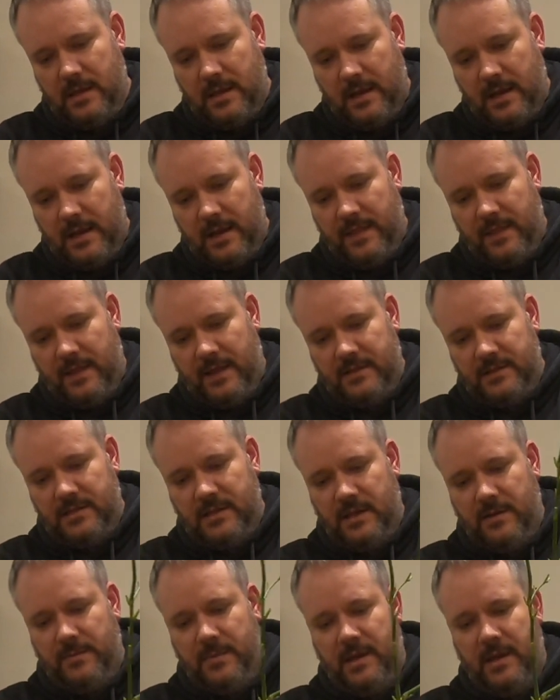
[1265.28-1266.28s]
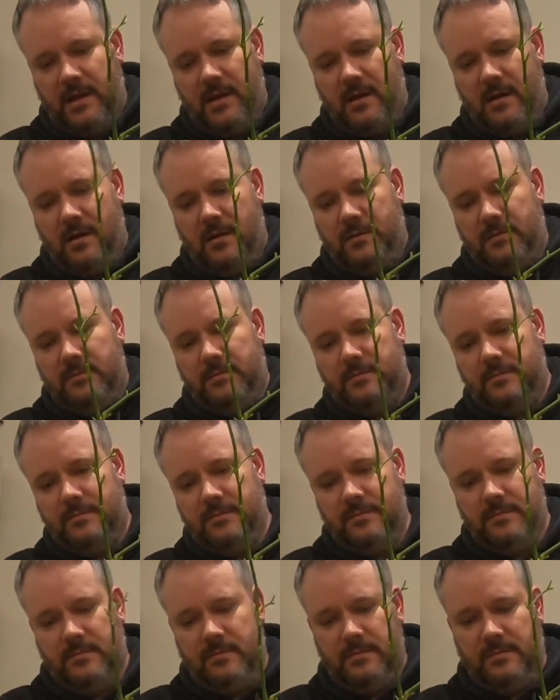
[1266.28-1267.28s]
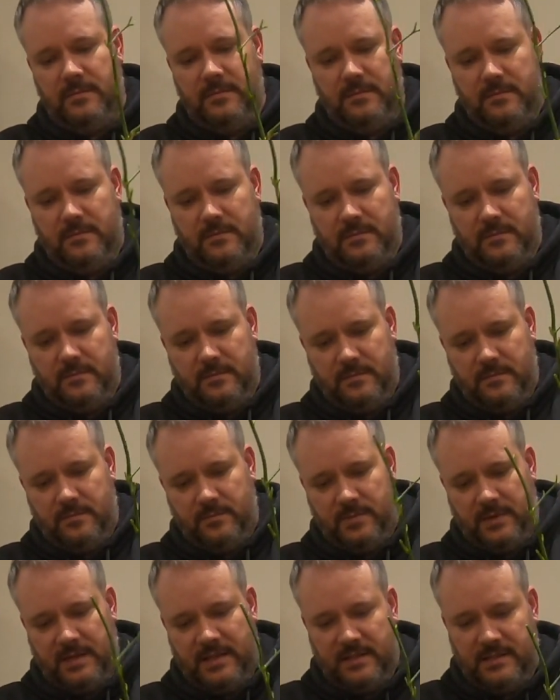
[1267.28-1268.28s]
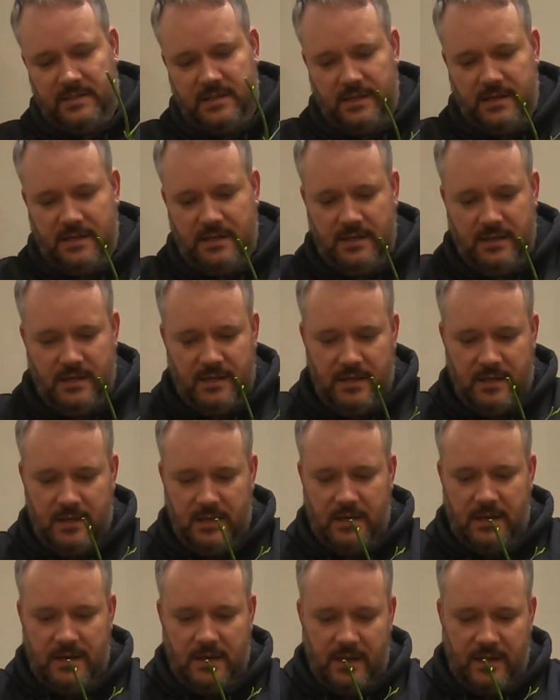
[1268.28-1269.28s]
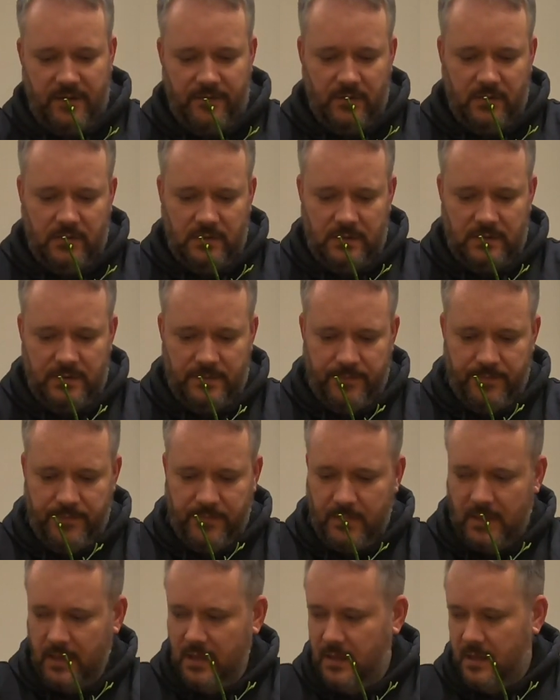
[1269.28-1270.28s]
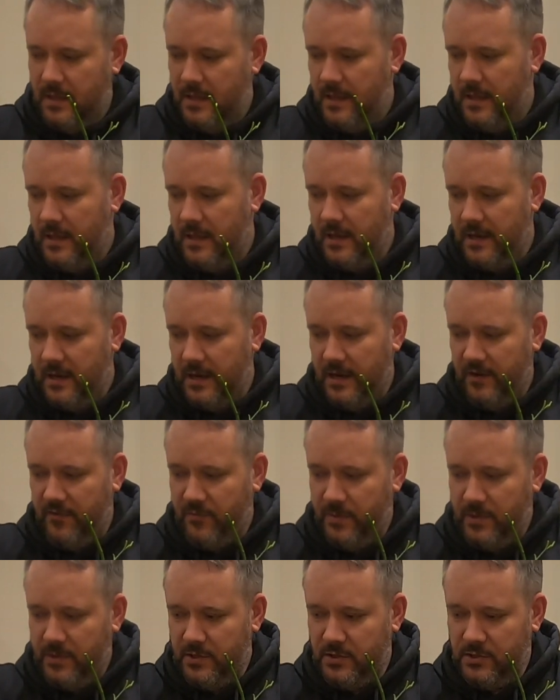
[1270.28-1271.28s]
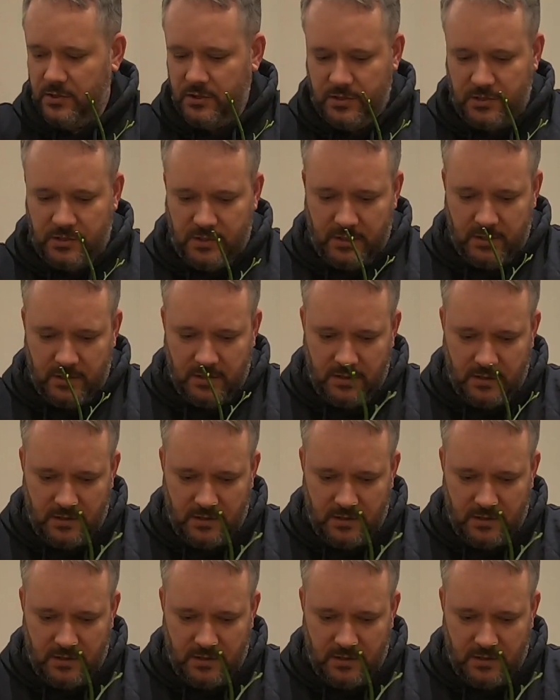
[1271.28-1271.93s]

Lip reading: and then that's going to be our planting level. And then if we just